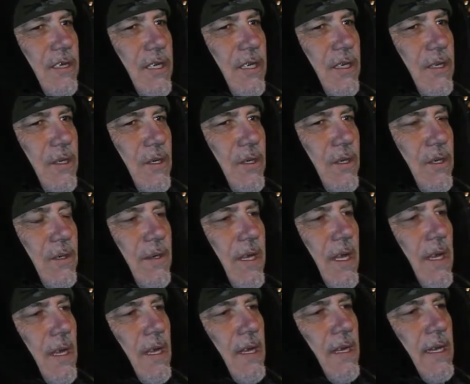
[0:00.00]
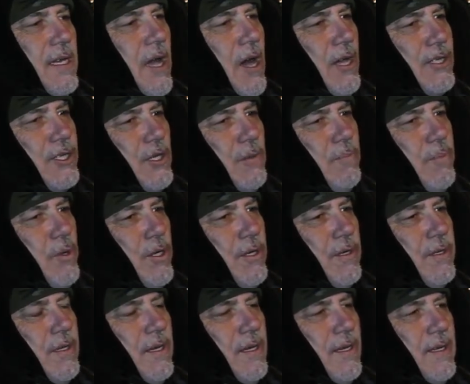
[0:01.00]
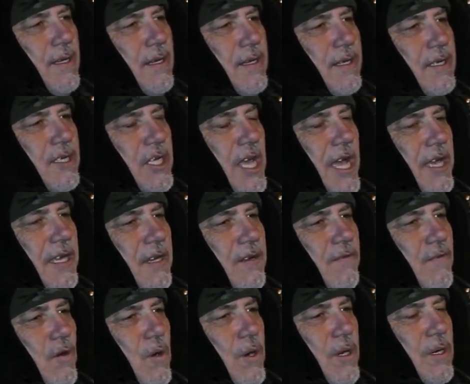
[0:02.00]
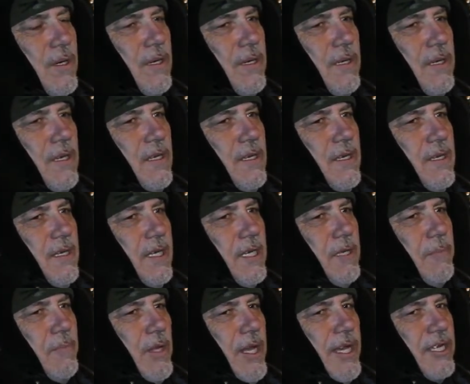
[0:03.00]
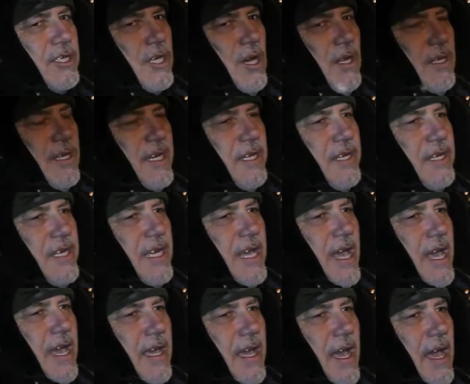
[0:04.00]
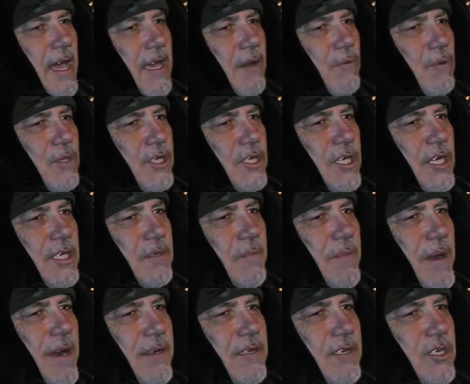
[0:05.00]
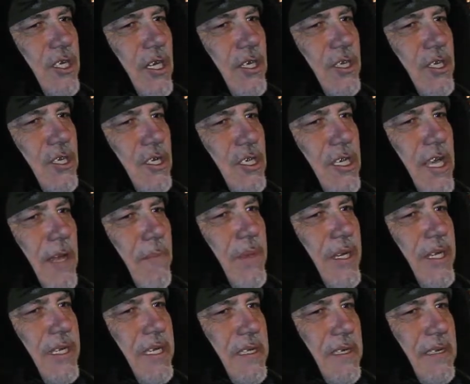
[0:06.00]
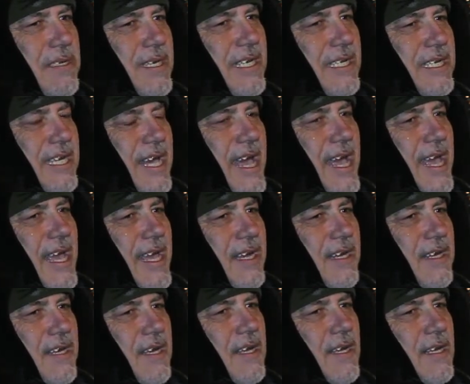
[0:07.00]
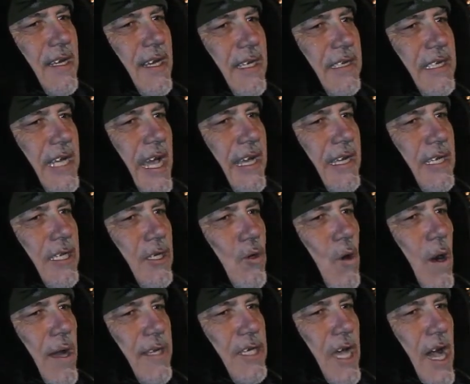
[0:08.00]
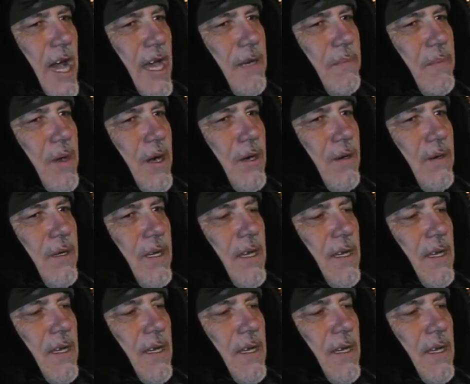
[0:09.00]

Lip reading: can do. He also put an executive order into place called NDAA, which says American citizens can be detained and taken to Guantanamo